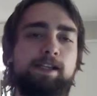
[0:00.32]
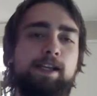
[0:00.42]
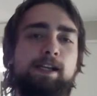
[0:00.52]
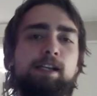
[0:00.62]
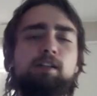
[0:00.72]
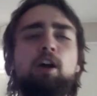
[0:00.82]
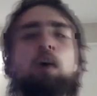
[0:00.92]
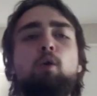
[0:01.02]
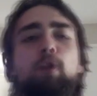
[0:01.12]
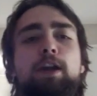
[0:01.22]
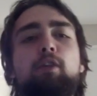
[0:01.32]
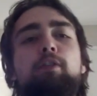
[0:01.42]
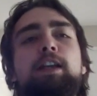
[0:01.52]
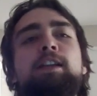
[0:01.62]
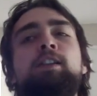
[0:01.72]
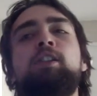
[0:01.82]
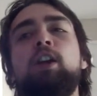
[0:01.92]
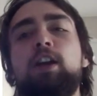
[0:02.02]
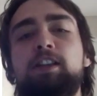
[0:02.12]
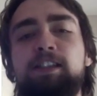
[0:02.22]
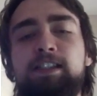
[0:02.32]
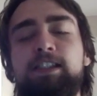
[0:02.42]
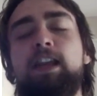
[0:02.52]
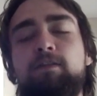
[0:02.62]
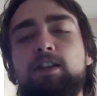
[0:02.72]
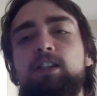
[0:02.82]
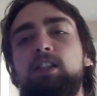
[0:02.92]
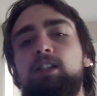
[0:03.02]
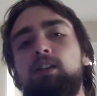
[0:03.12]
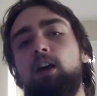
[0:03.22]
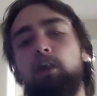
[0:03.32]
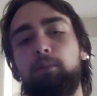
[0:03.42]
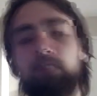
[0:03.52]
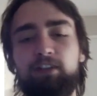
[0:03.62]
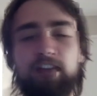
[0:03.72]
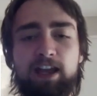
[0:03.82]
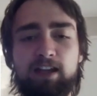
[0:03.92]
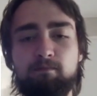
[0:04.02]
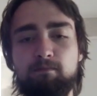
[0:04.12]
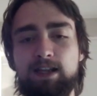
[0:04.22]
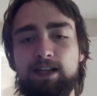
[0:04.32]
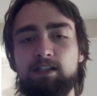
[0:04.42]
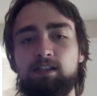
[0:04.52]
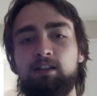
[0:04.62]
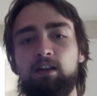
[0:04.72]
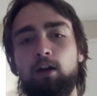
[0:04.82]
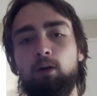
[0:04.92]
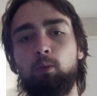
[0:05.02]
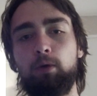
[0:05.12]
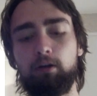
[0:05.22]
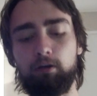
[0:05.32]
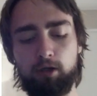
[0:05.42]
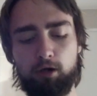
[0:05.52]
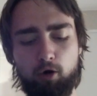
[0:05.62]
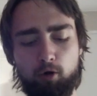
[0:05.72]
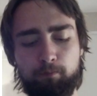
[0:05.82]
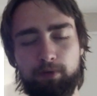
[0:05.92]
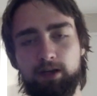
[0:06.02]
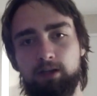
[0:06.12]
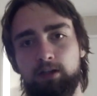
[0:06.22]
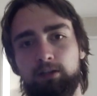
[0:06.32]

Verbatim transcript: did it! We reached 70 subs! That means we are gonna open